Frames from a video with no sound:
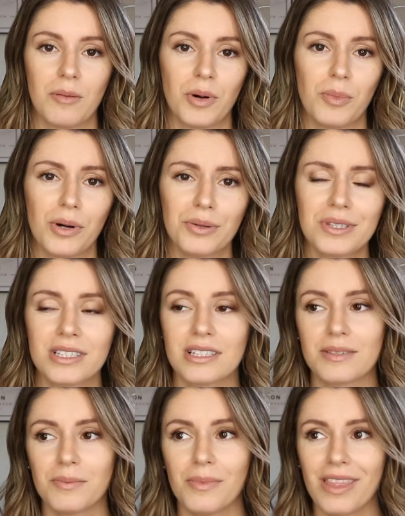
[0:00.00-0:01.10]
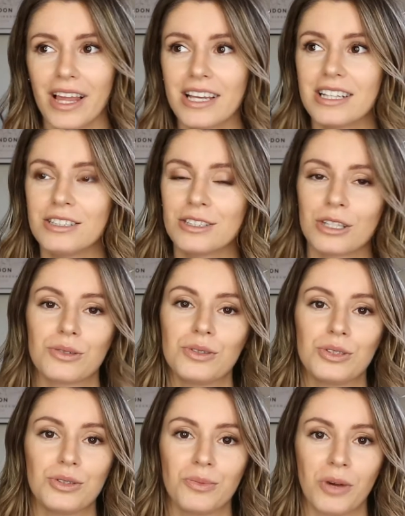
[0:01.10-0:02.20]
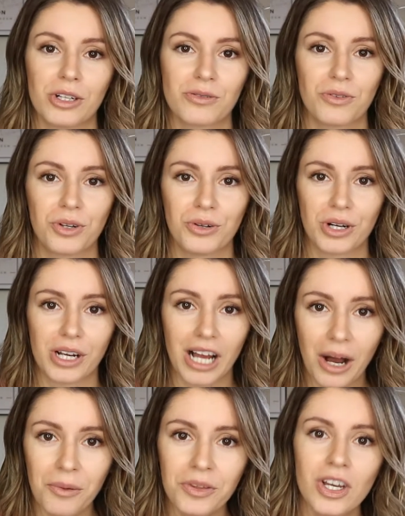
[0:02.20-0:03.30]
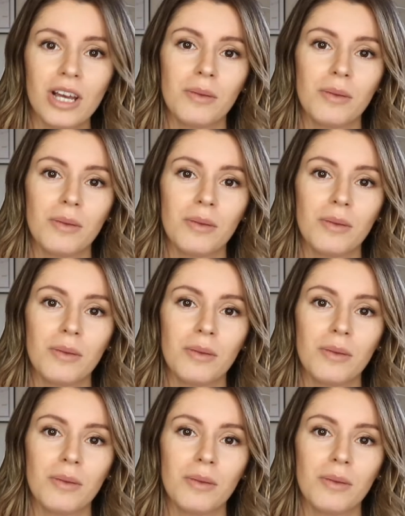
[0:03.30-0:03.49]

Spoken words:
posts, it's likely not going to do much for your account.